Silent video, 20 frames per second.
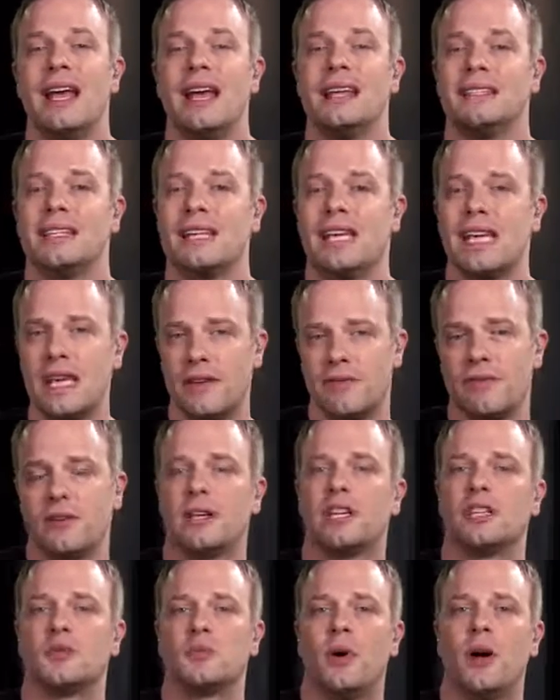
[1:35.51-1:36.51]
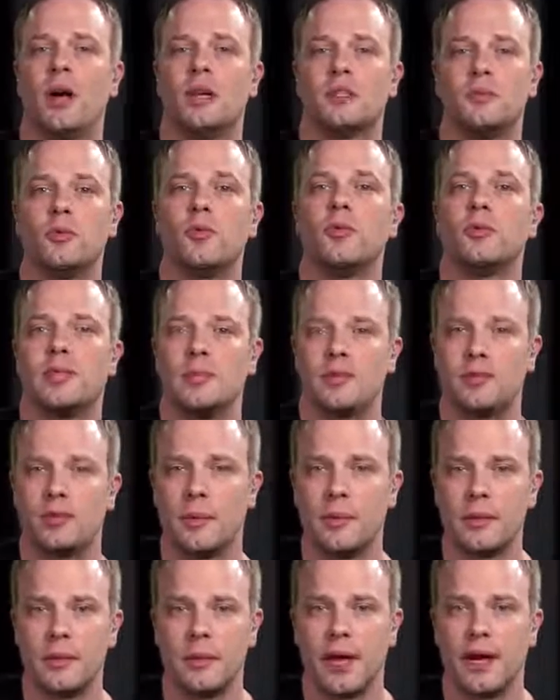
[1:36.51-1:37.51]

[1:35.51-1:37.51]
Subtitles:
as evenly as possible with these strumming